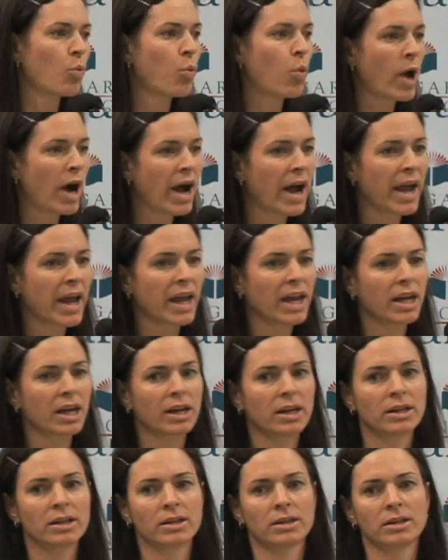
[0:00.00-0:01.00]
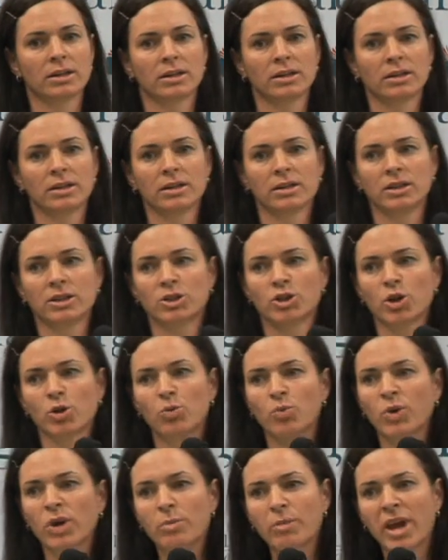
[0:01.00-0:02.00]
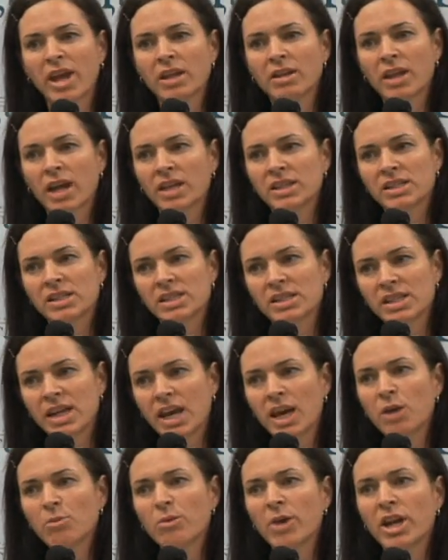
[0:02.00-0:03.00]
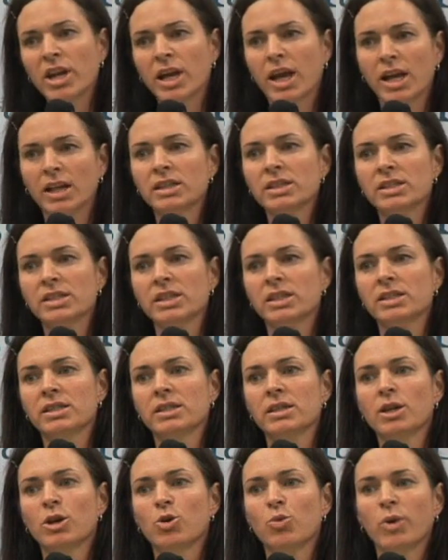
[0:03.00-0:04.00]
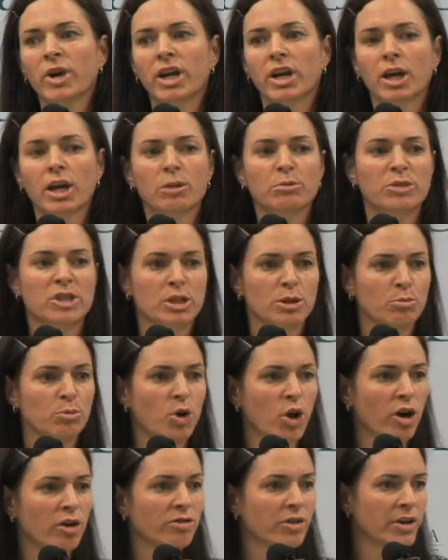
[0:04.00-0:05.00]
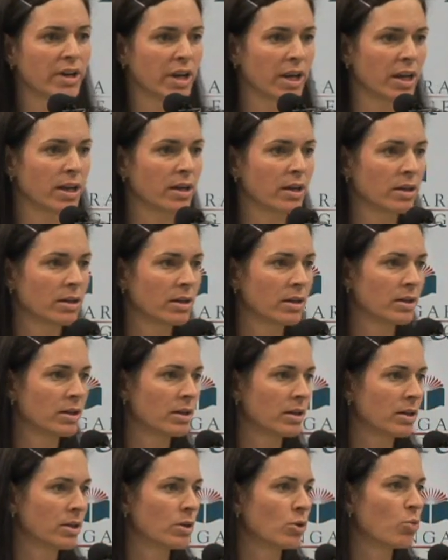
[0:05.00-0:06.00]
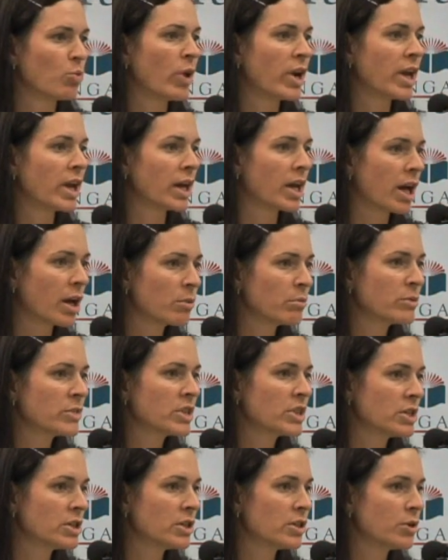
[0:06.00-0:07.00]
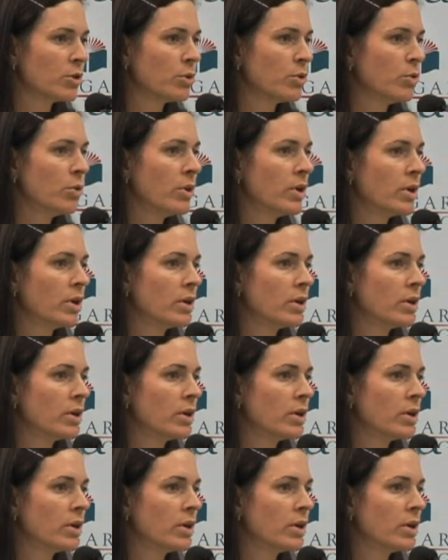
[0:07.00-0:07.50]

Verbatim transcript: Why don't we make that same analysis when it comes to poverty, when it comes to